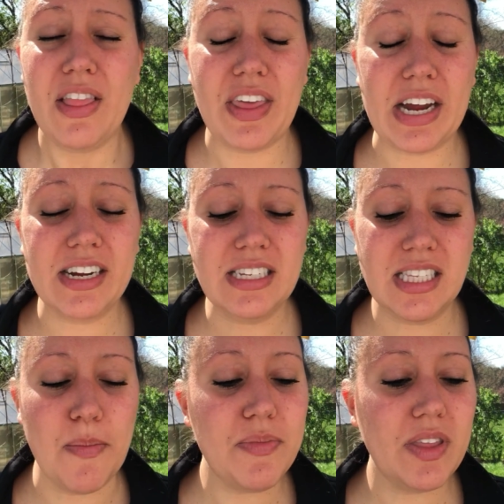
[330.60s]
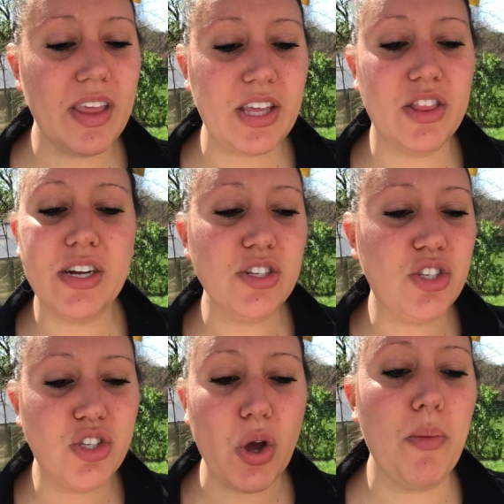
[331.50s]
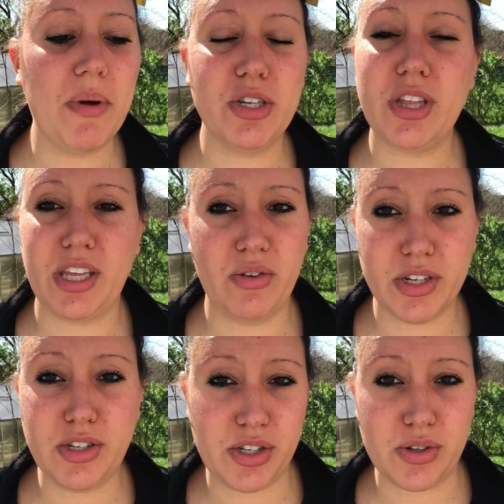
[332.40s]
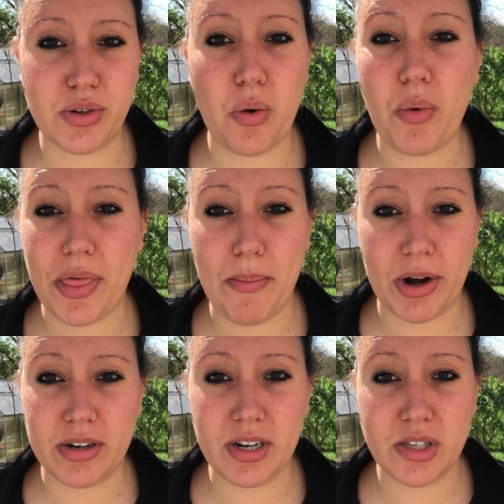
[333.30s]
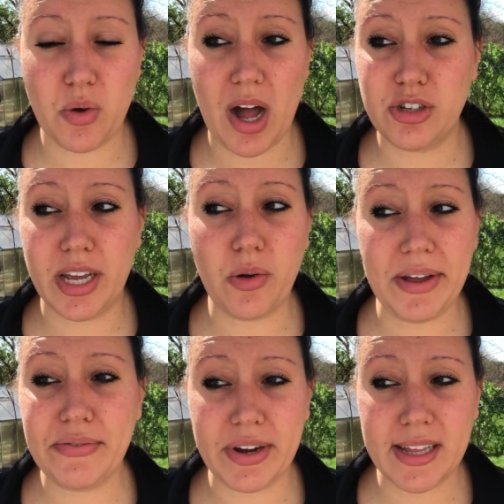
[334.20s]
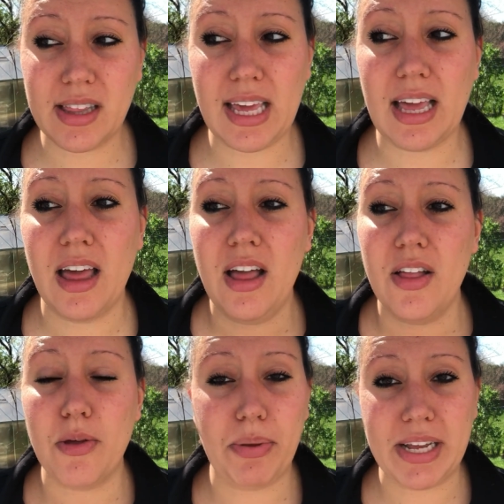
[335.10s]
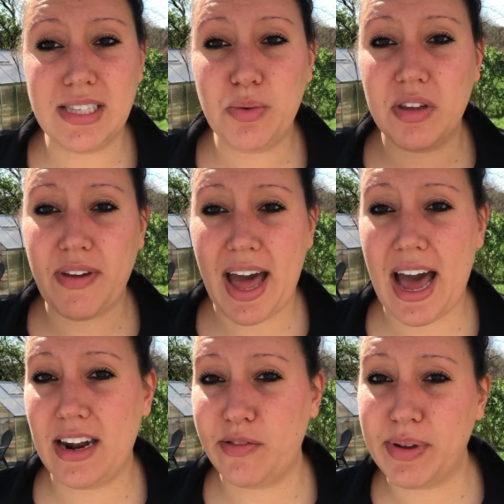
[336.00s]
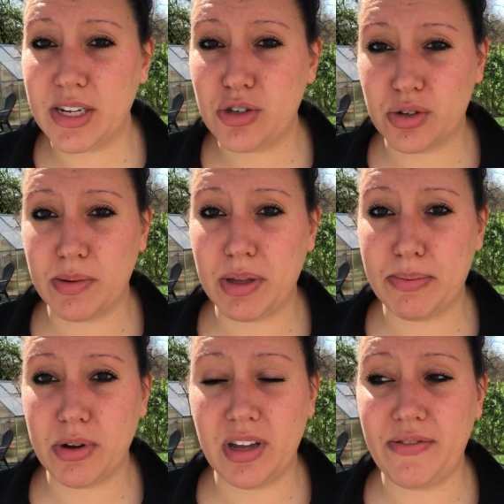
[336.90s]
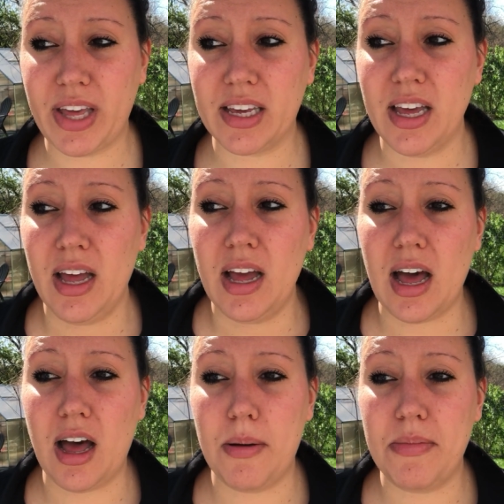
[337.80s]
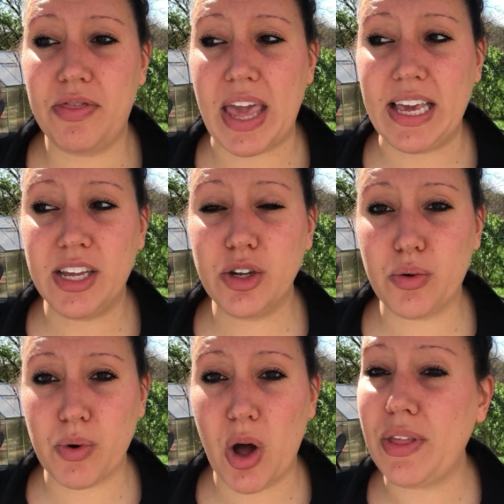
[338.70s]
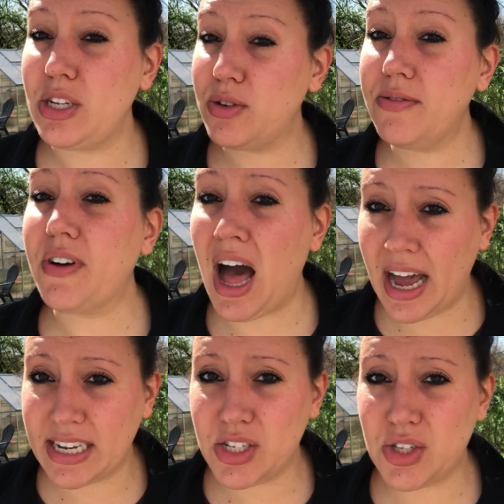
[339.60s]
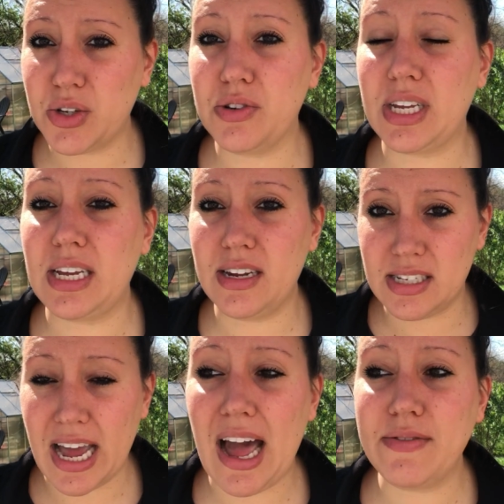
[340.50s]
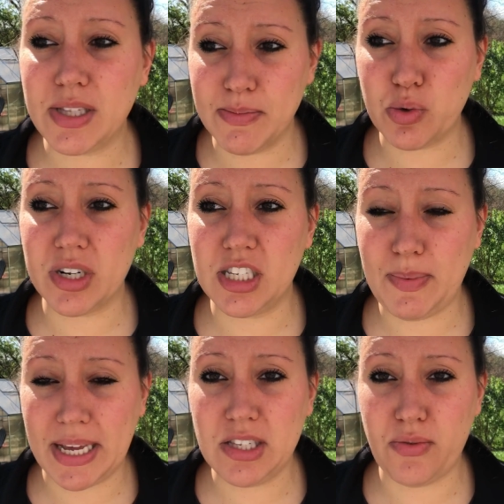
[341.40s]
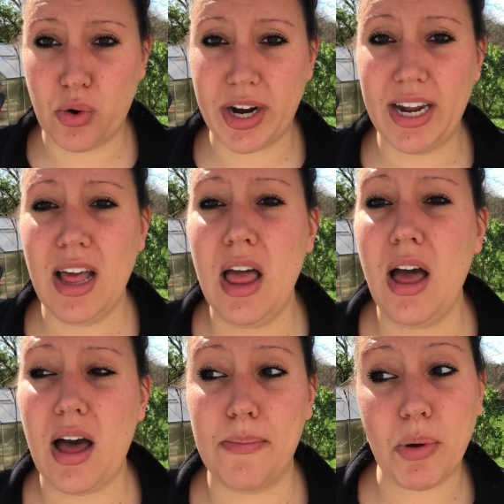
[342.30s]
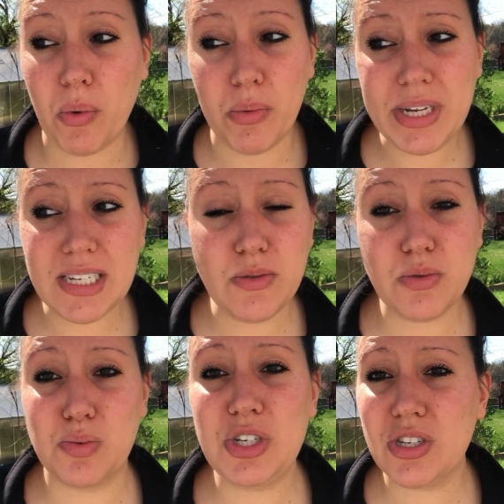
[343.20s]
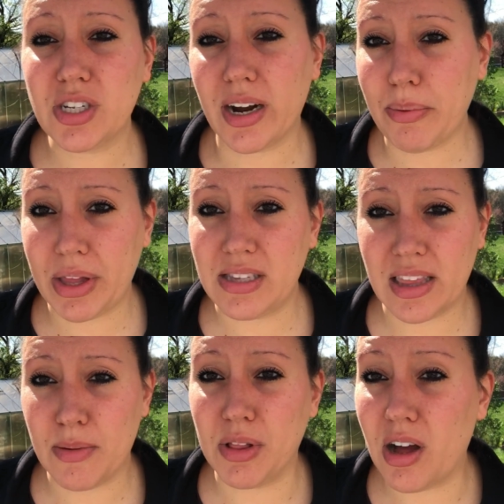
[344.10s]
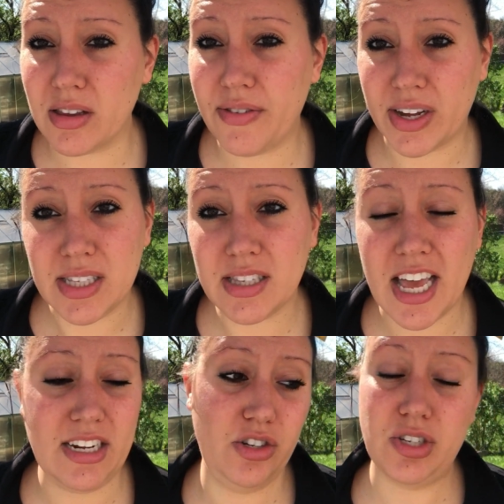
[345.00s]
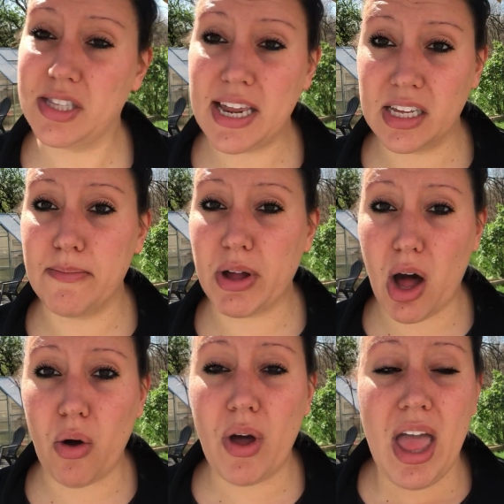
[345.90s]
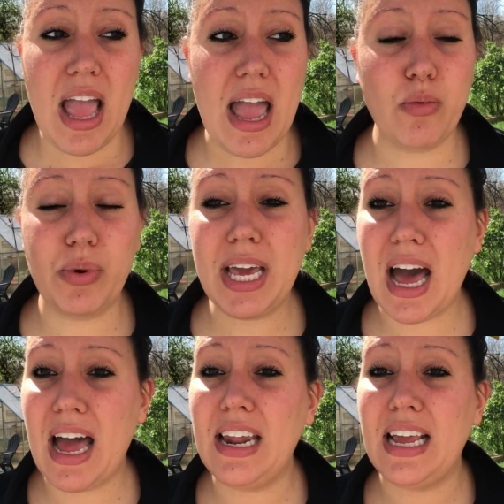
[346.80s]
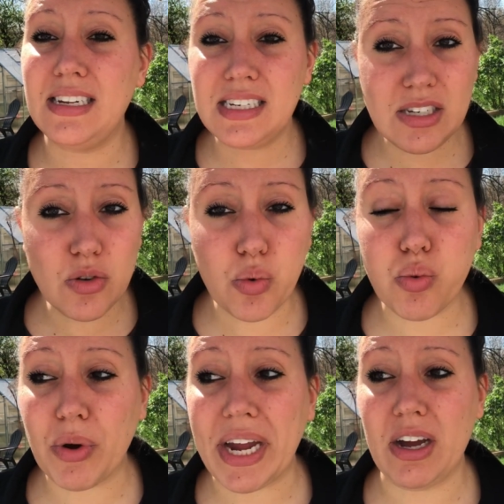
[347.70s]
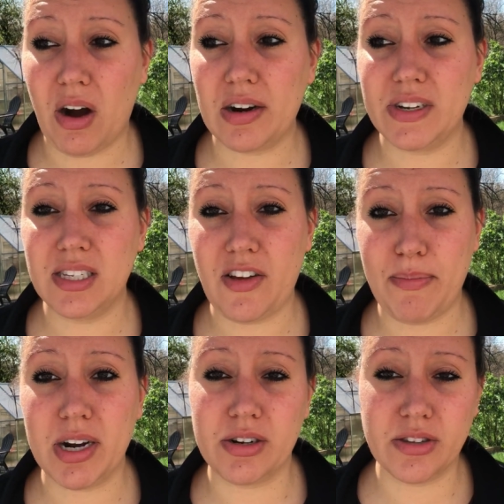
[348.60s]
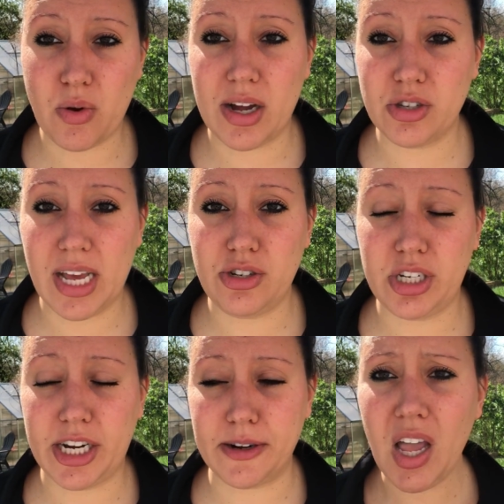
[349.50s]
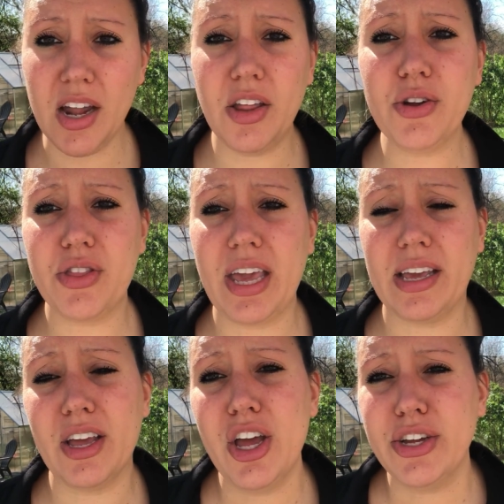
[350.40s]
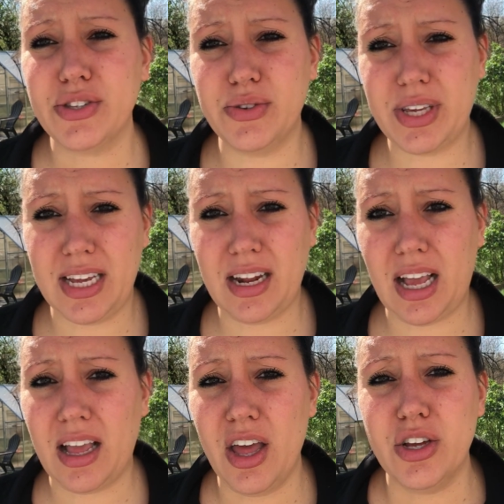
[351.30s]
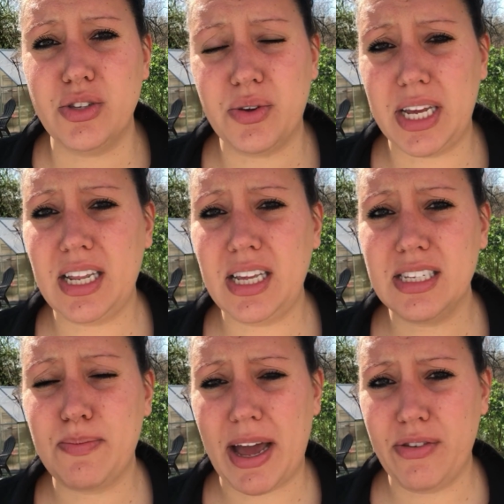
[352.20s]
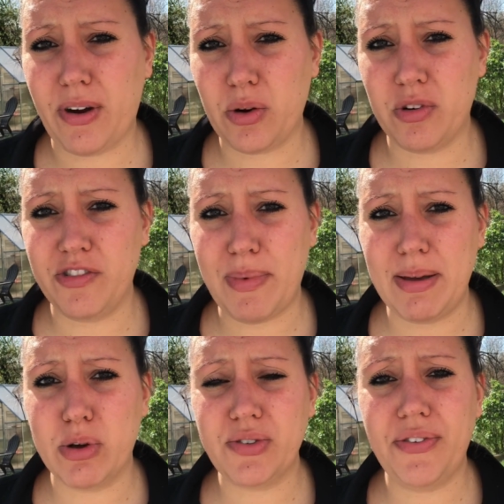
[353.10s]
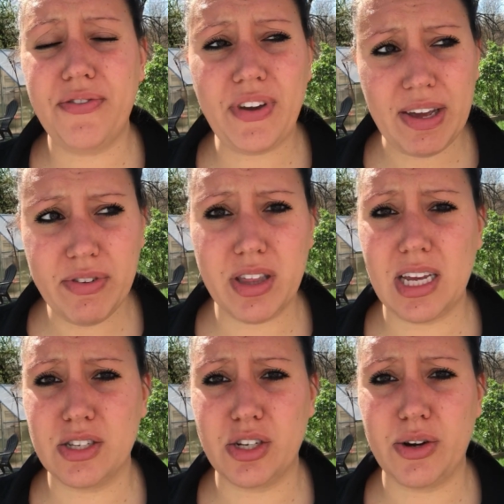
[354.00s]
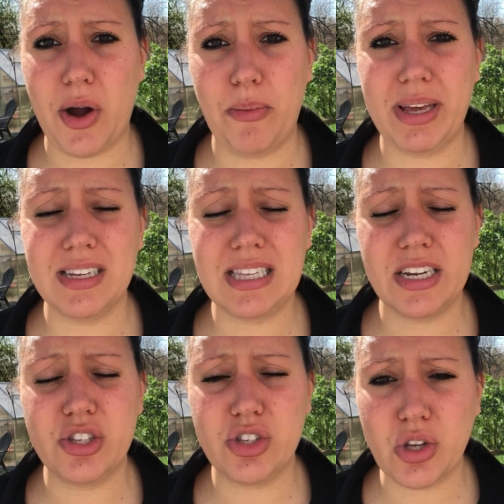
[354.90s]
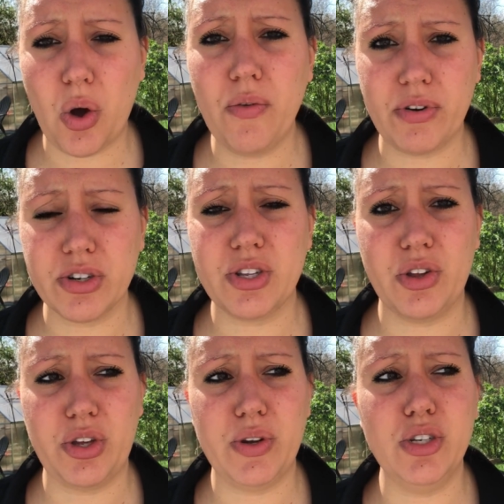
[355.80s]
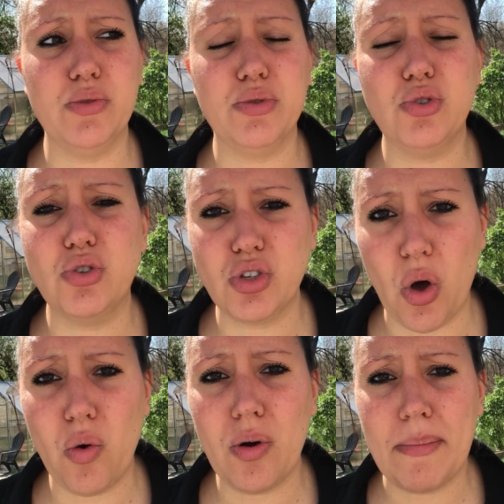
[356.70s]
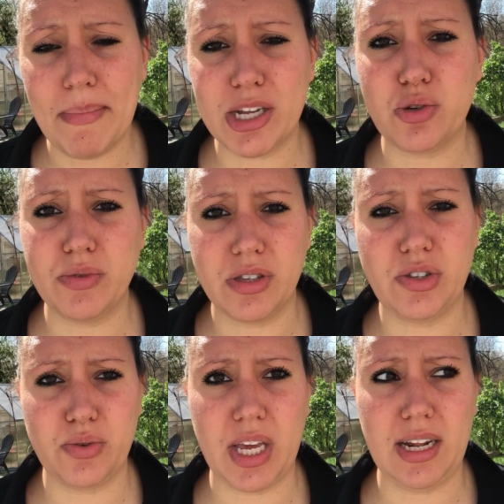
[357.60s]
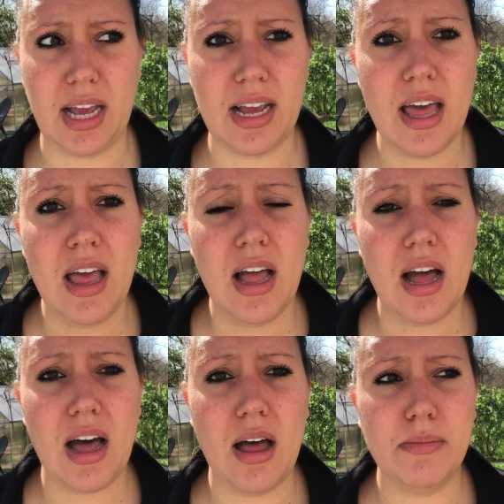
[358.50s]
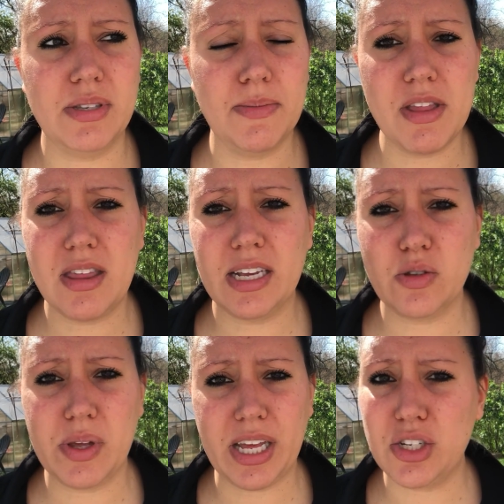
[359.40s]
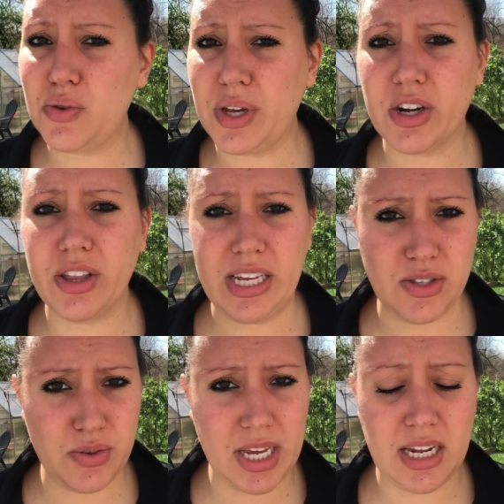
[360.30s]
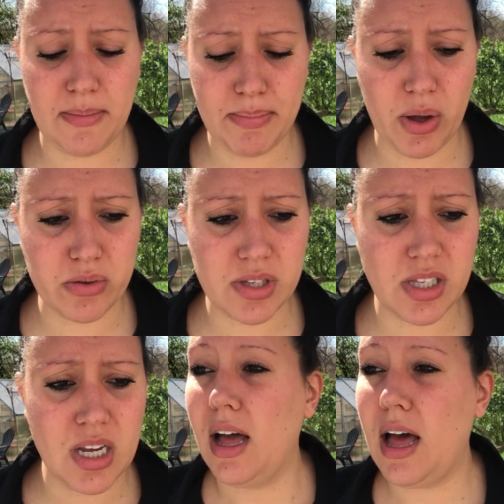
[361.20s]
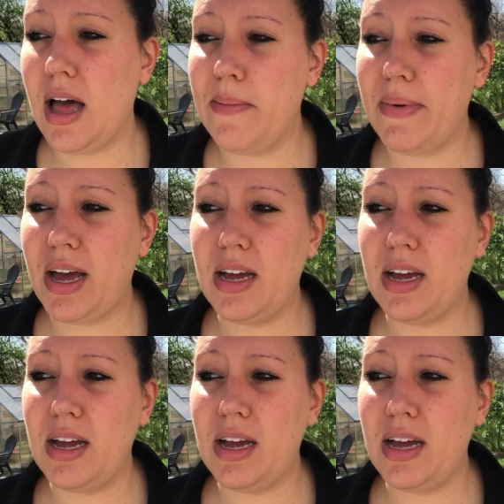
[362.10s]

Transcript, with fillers: There is something, like there's so much that you can do with a butternut squash. And quite frankly, the plants that we have had have been extremely prolific. Um, they can grow, they do vines, so you need to have some sort of space for it. Um, but what we did was we just started planting them along the fence line and just letting them go. And we had a great harvest of butternut squash last year. Another thing, zucchini. Zucchini is by far one of my most favorite things to grow because it is so versatile. versatile. You can do so much with zucchini. Um, some of the things we like doing are like zucchini boats. Um,